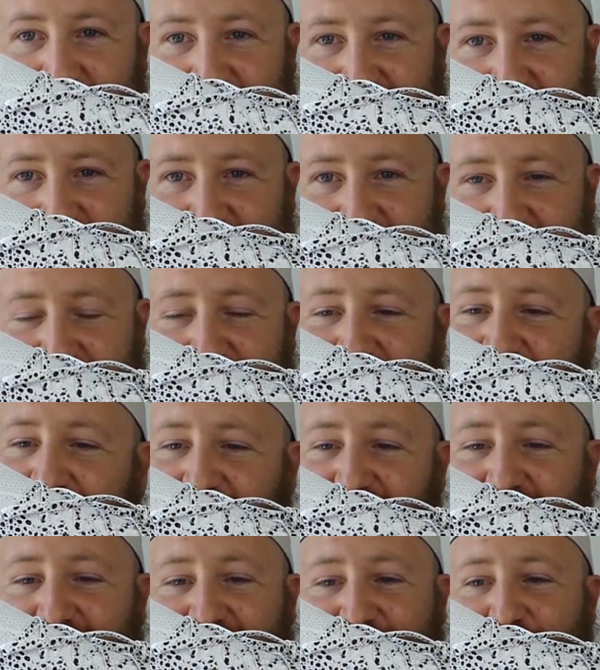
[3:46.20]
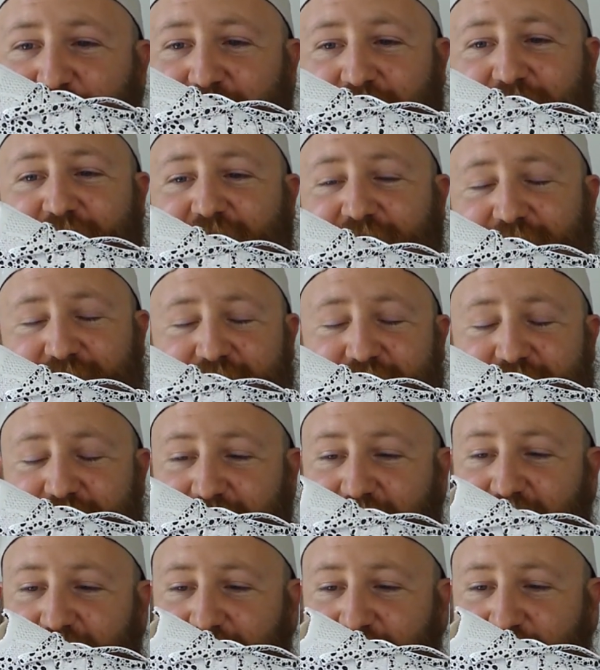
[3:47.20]
here they are.
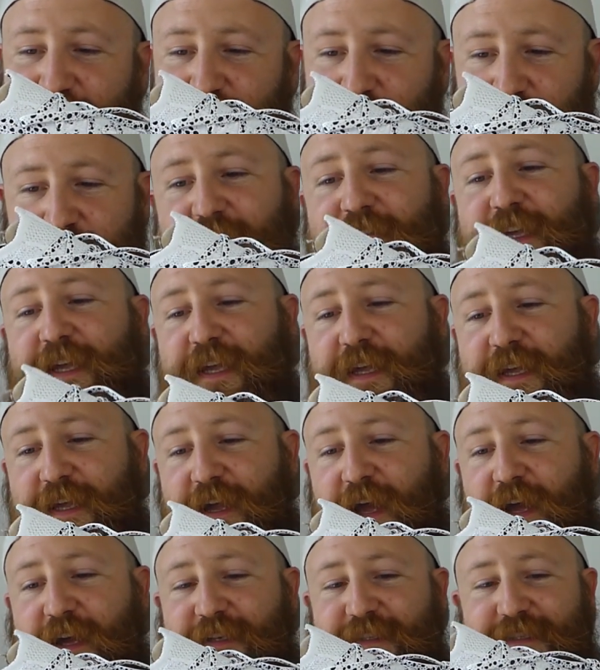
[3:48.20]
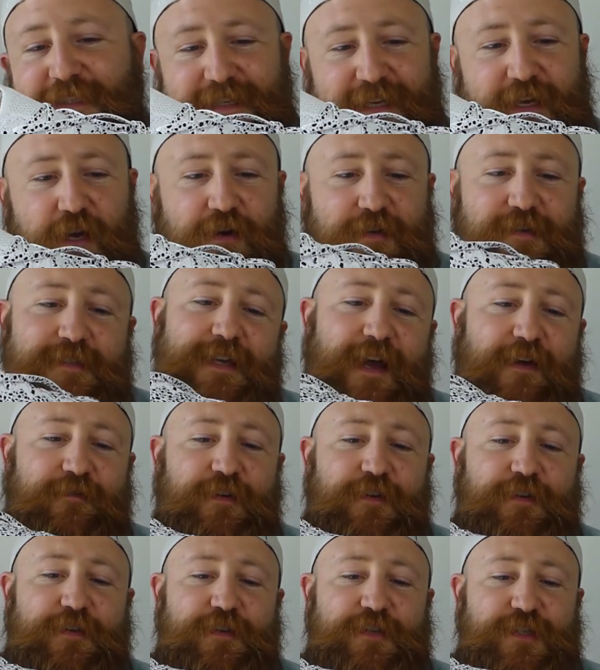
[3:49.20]
The Nike
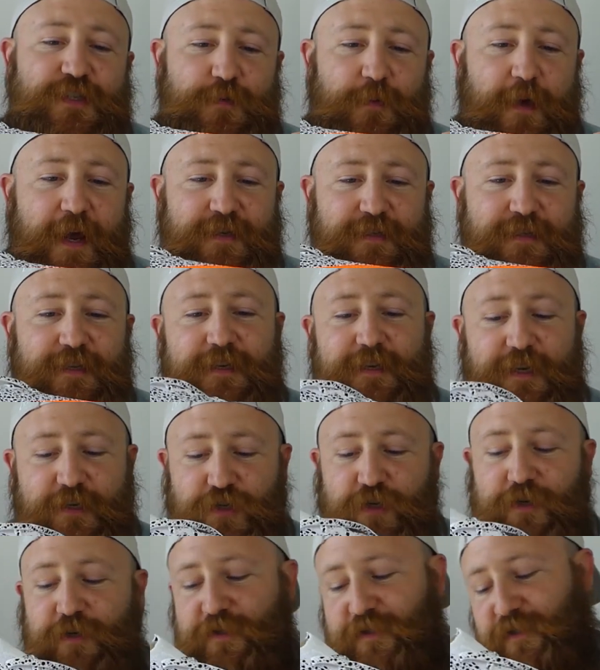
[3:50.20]
CR7 Special Edition